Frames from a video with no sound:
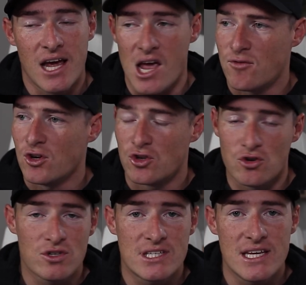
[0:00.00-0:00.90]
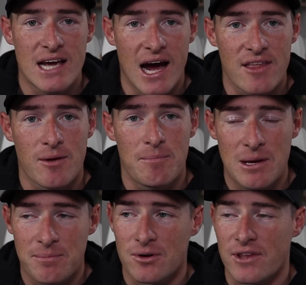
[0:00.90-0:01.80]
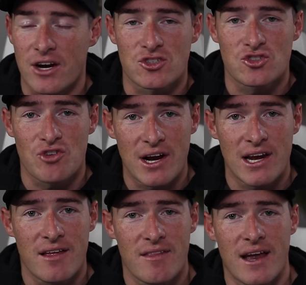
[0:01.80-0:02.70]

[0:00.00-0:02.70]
If you do see other people that are struggling and